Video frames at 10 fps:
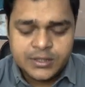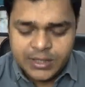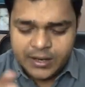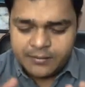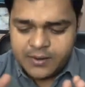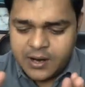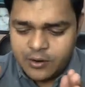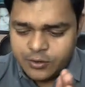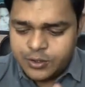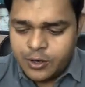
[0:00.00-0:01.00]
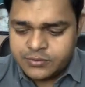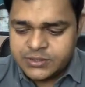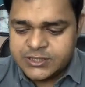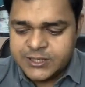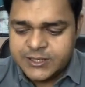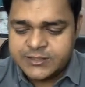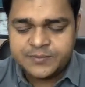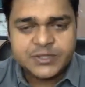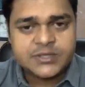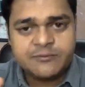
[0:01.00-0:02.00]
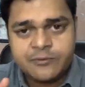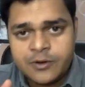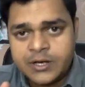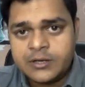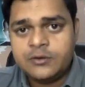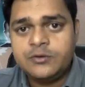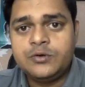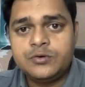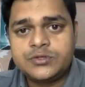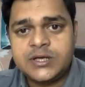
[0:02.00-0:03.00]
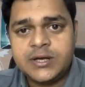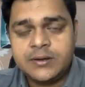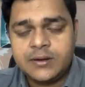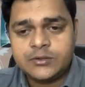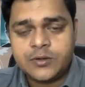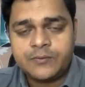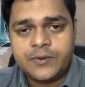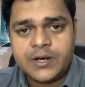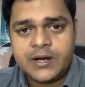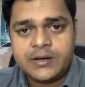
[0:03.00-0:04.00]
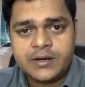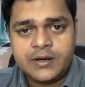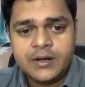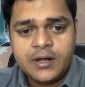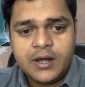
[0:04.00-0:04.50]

The count of 60 days means if you continue use the software or